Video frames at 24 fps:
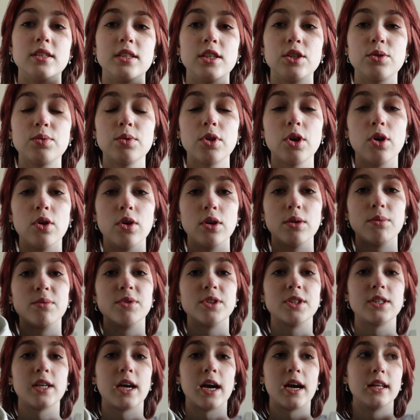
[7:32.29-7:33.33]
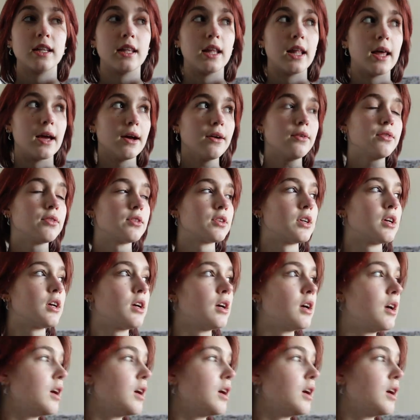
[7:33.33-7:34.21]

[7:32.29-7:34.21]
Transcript: these were the only ones they had left.